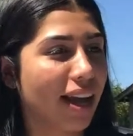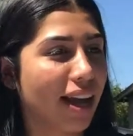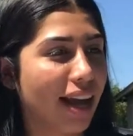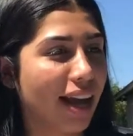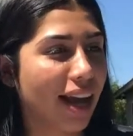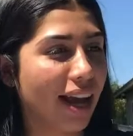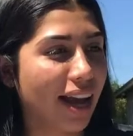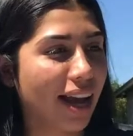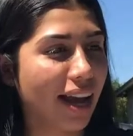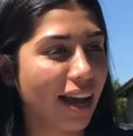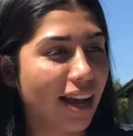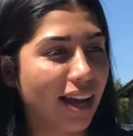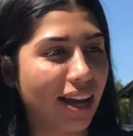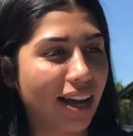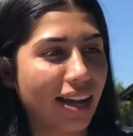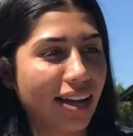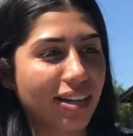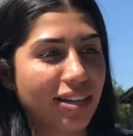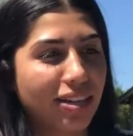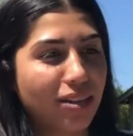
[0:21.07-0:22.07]

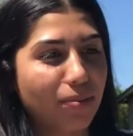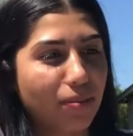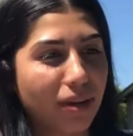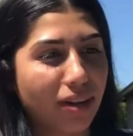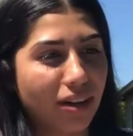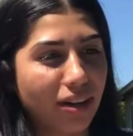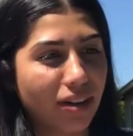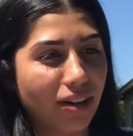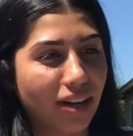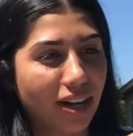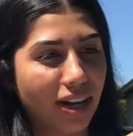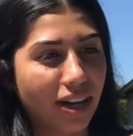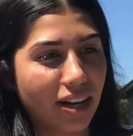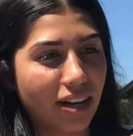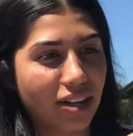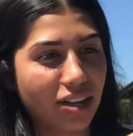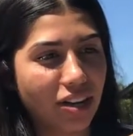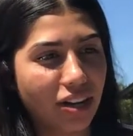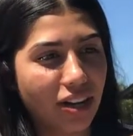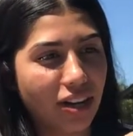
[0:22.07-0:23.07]
and we're gonna go ahead
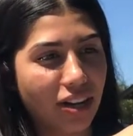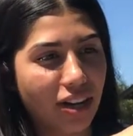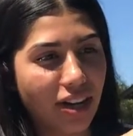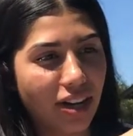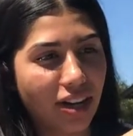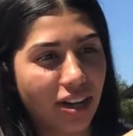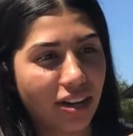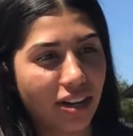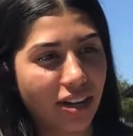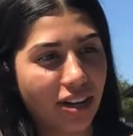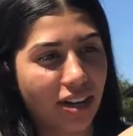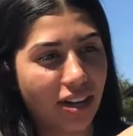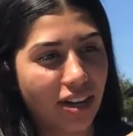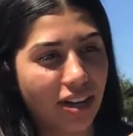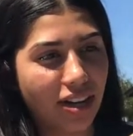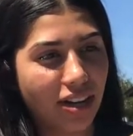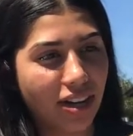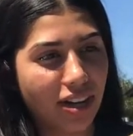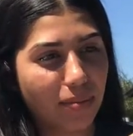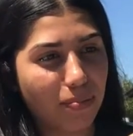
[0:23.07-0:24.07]
and turn on
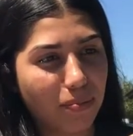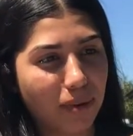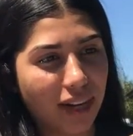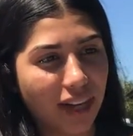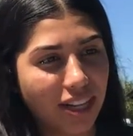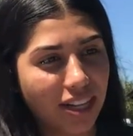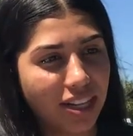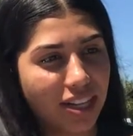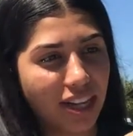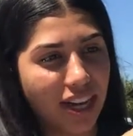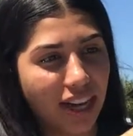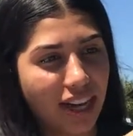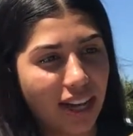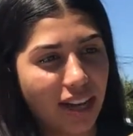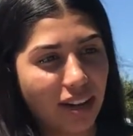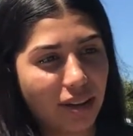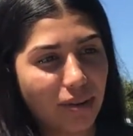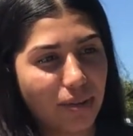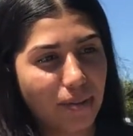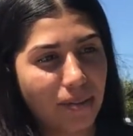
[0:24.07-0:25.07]
our
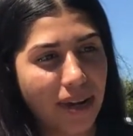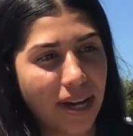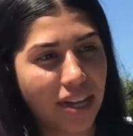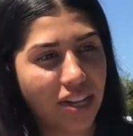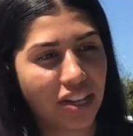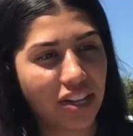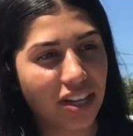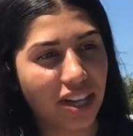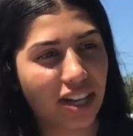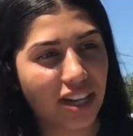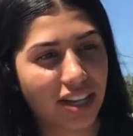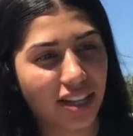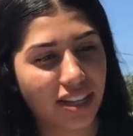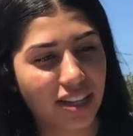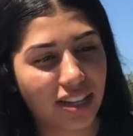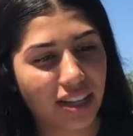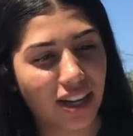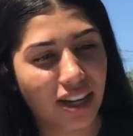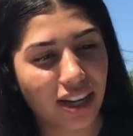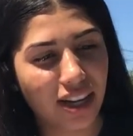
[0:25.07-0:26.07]
plancha, which
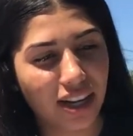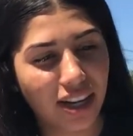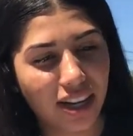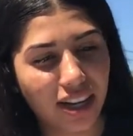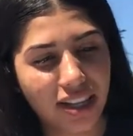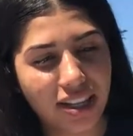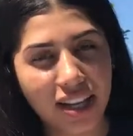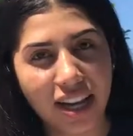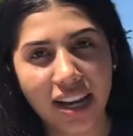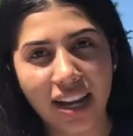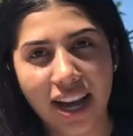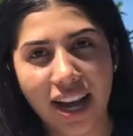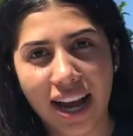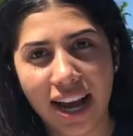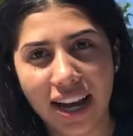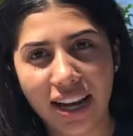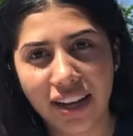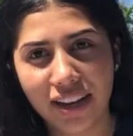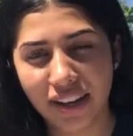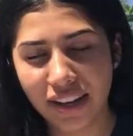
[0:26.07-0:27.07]
is called an
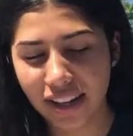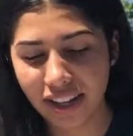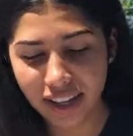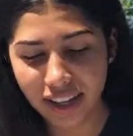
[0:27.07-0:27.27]
iron.